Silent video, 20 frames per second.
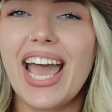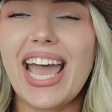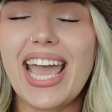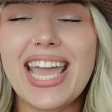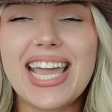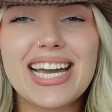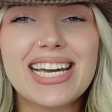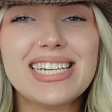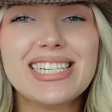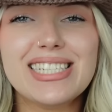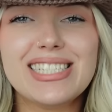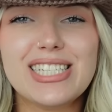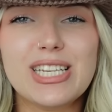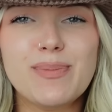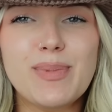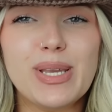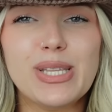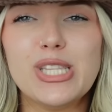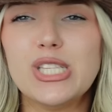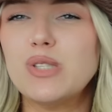And to
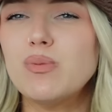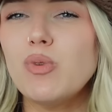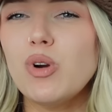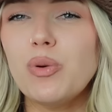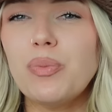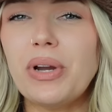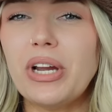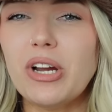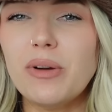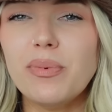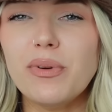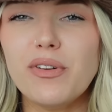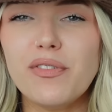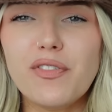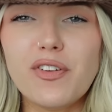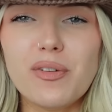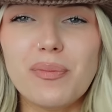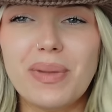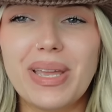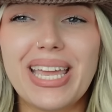make this more wearable
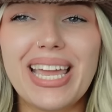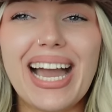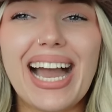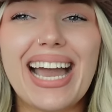for me,